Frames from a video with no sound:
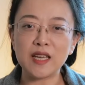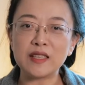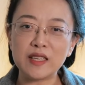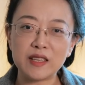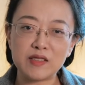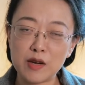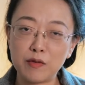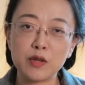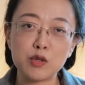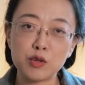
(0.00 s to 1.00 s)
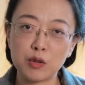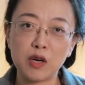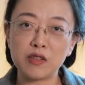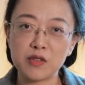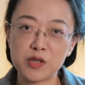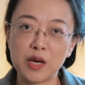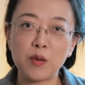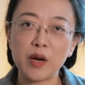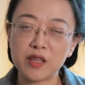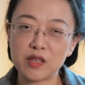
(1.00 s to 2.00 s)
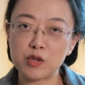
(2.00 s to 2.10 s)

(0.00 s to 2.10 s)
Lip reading: And they definitely do not understand why these